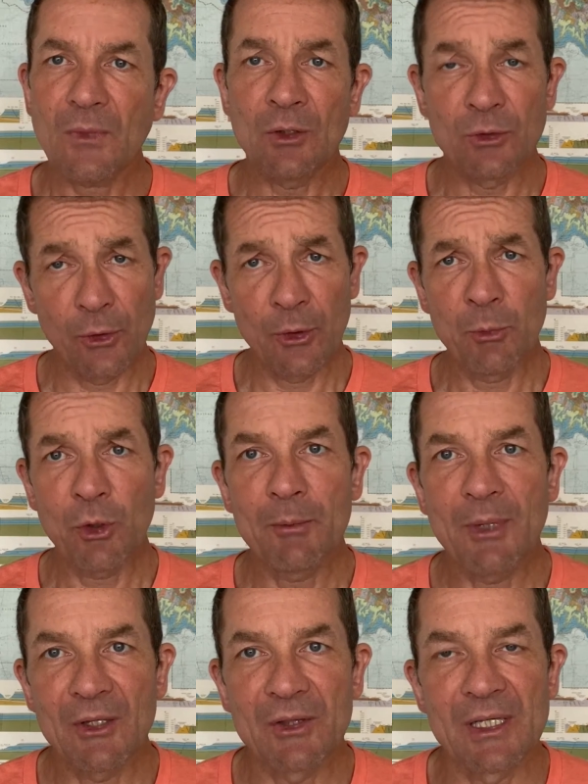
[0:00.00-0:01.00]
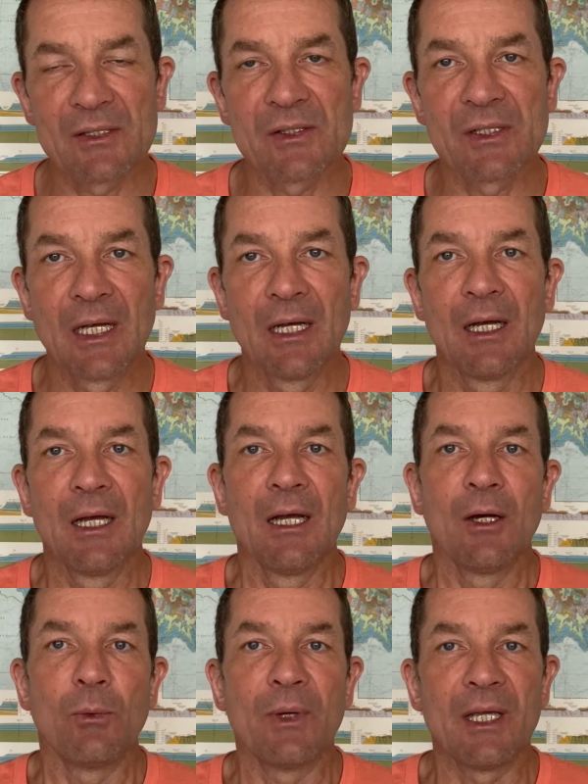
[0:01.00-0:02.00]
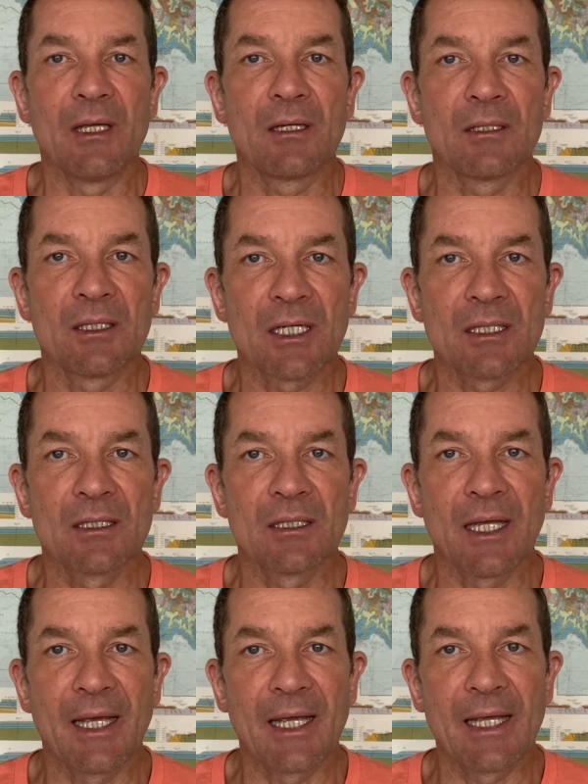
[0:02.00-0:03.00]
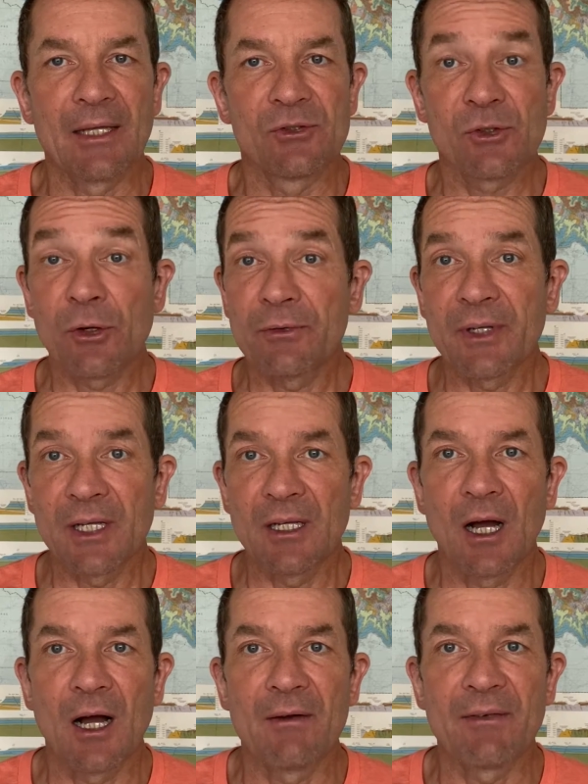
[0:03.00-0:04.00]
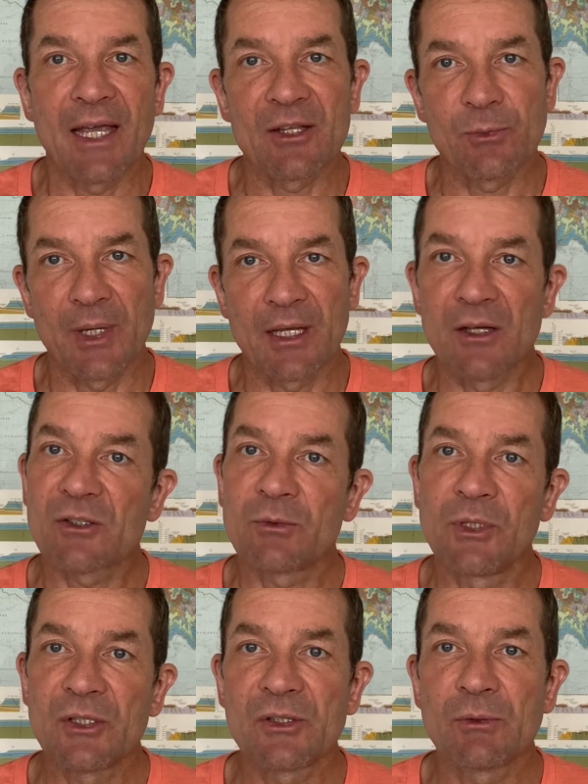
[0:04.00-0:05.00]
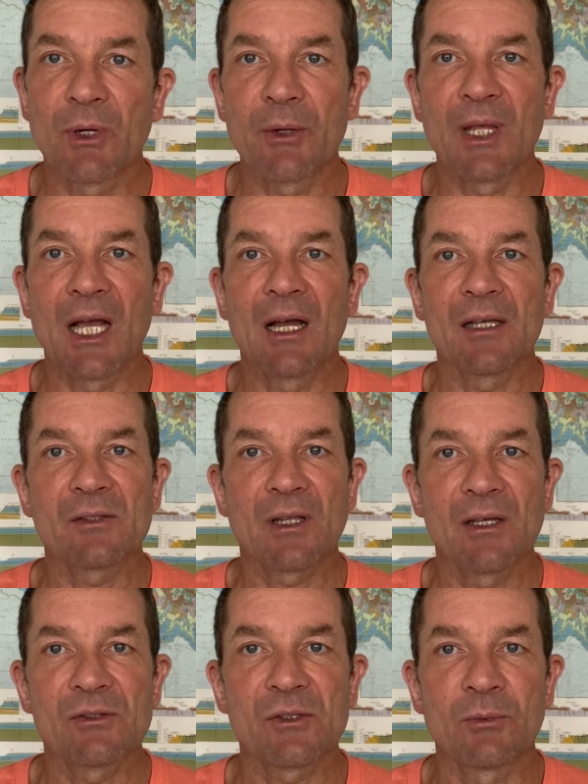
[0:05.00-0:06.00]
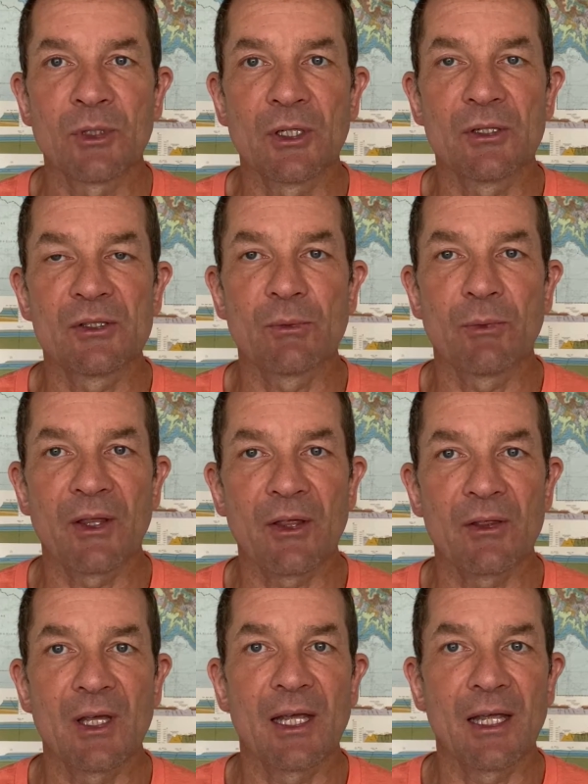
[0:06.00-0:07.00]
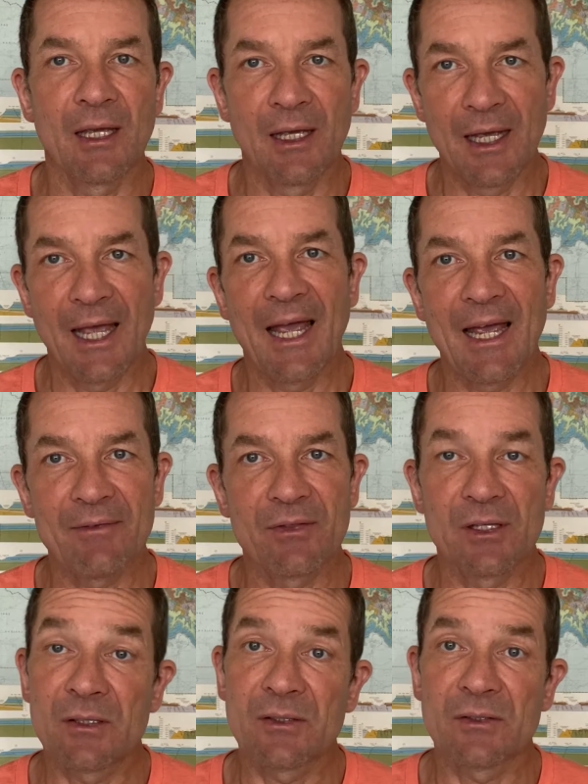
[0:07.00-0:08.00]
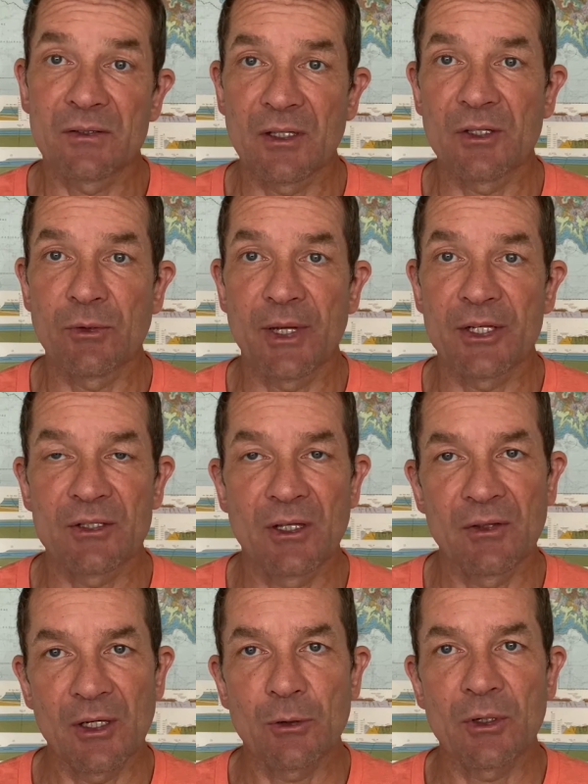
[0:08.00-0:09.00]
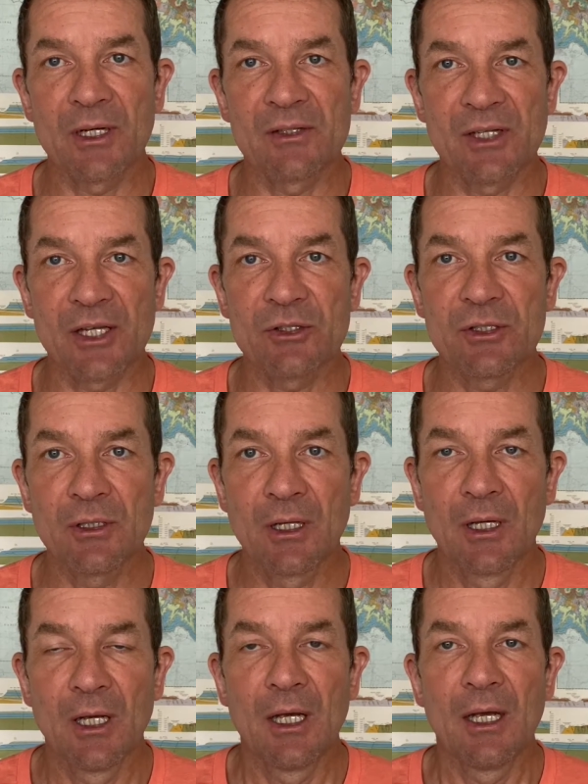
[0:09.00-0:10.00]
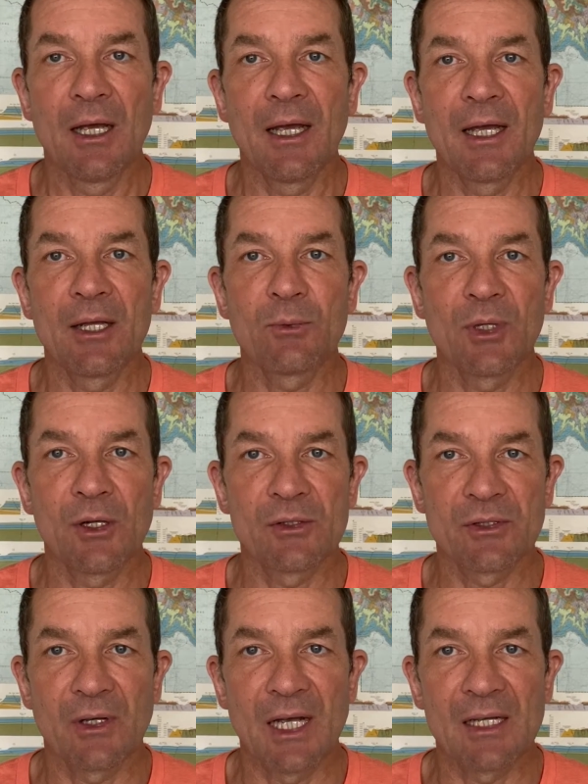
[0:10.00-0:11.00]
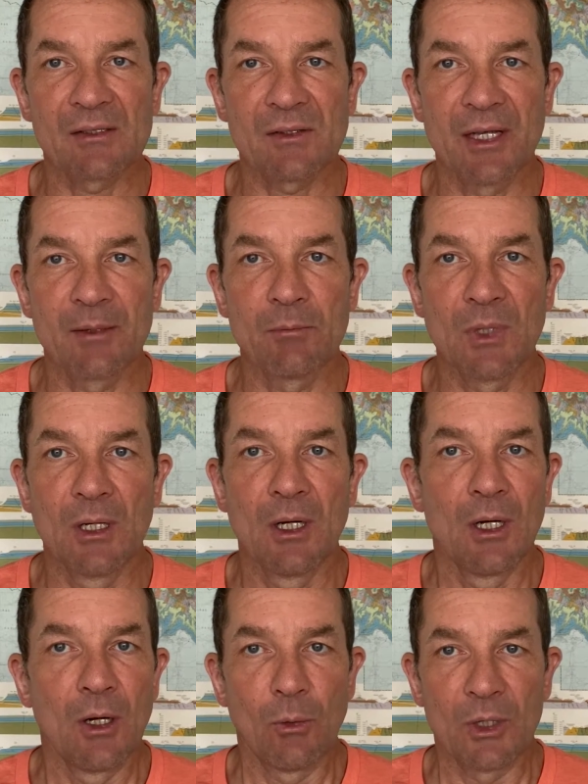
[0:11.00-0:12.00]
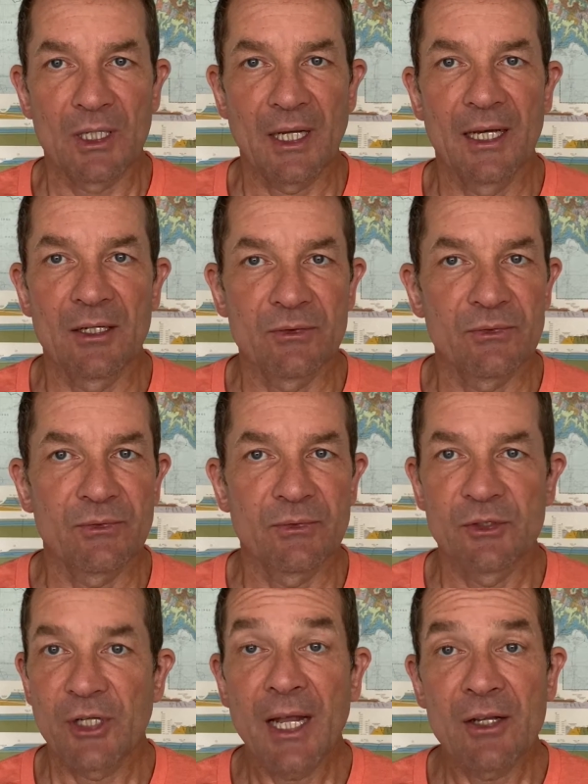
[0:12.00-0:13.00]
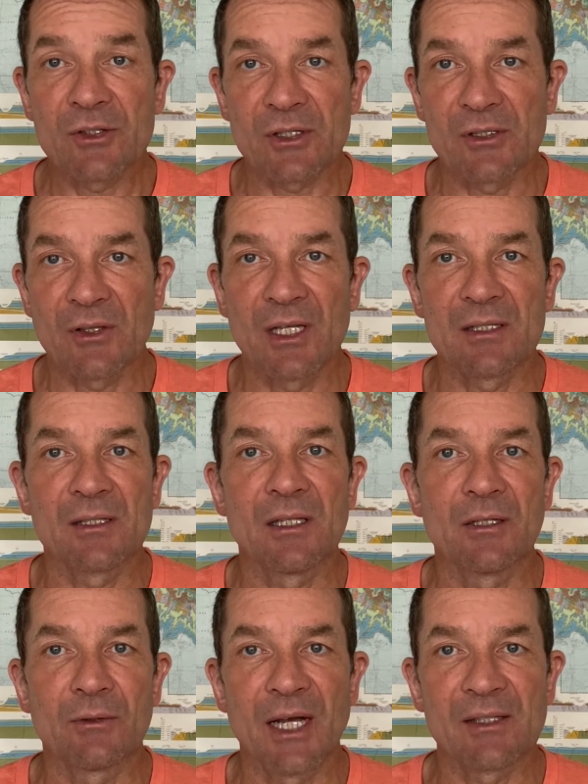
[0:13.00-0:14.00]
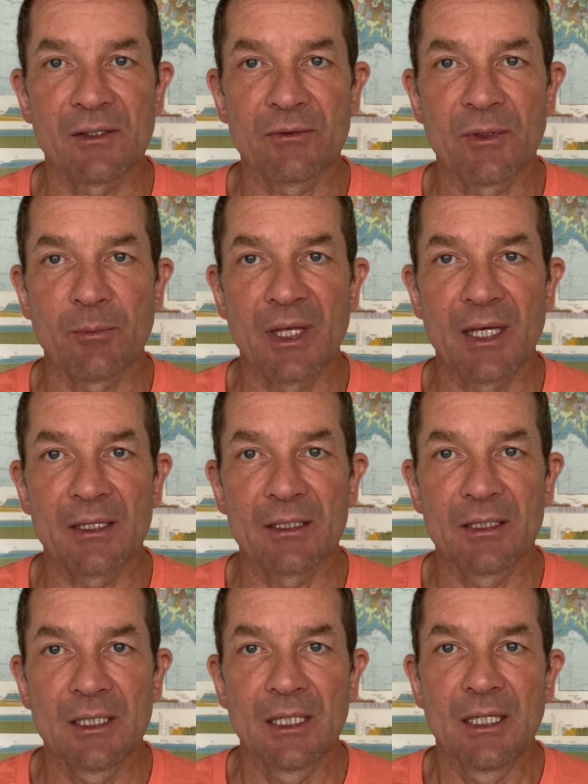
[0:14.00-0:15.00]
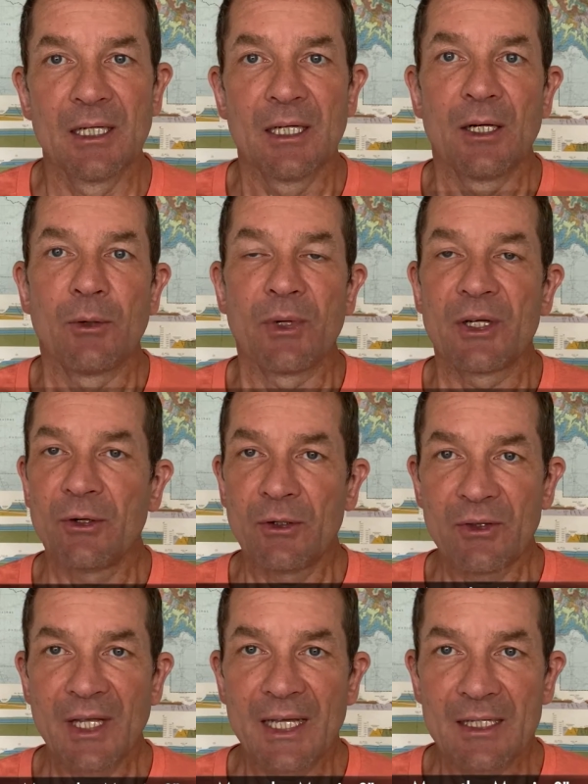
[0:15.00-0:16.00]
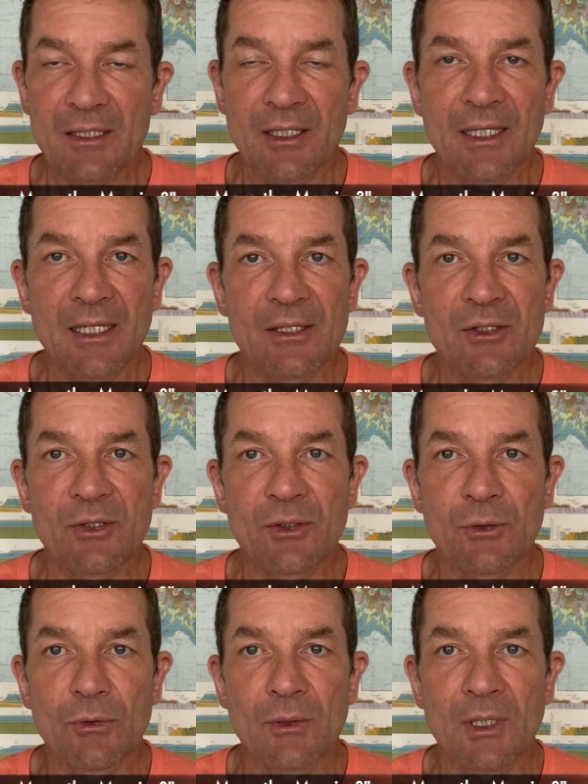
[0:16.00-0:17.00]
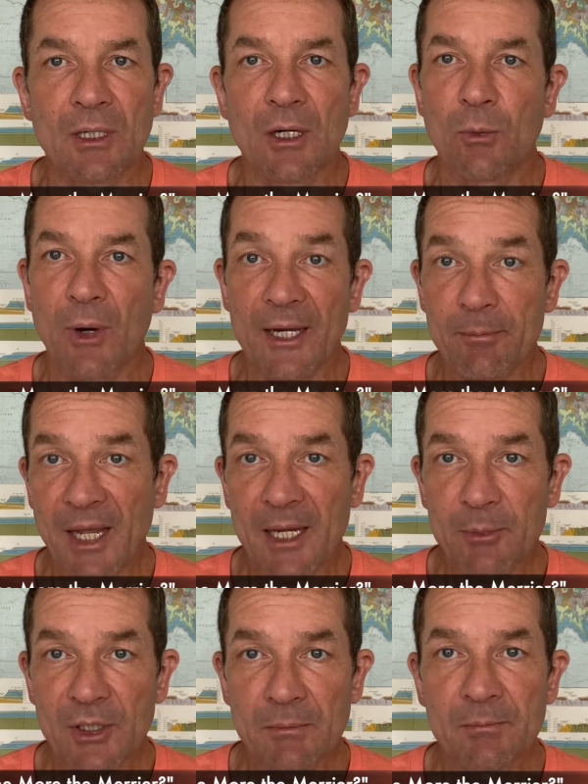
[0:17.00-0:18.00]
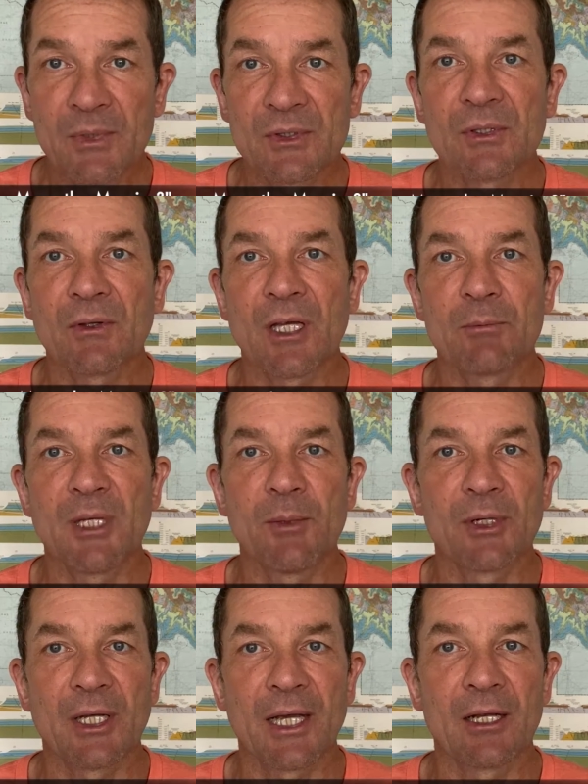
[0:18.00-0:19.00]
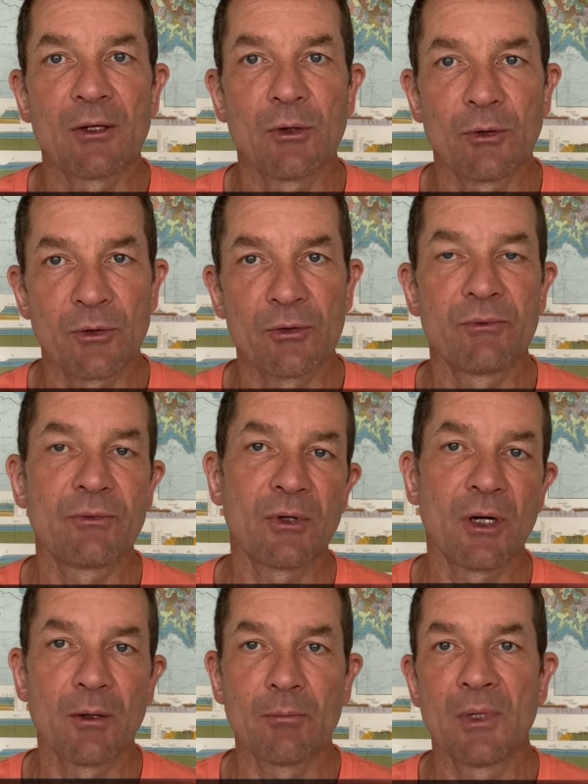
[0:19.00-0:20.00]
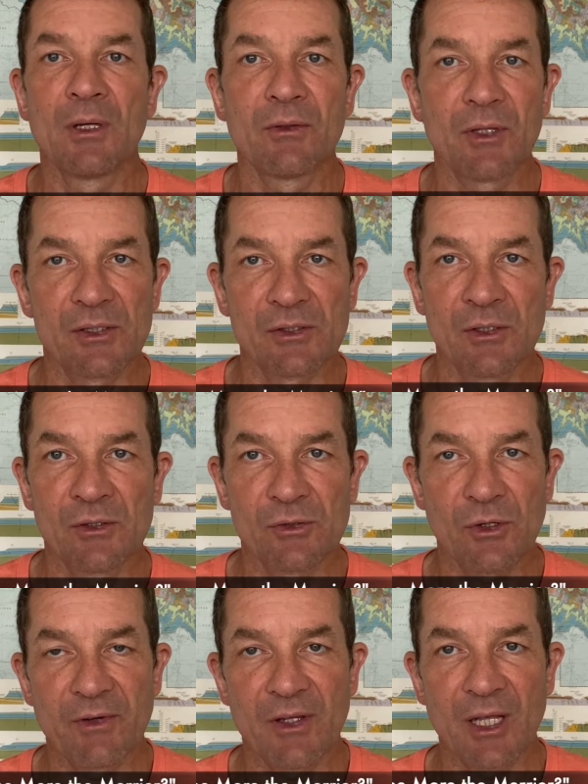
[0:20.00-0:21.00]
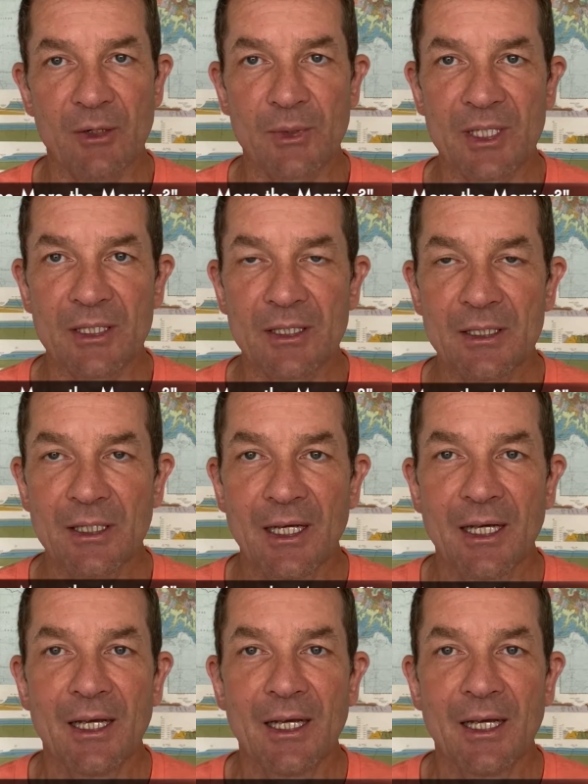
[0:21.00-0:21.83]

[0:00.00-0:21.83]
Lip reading: To learn more about this, we conducted a survey of Axway customers where we asked customers whether they have this situation in their organization, and we also asked them what kind of challenges they see arising from that. We turned that into a white paper so that people can learn from this survey that we did.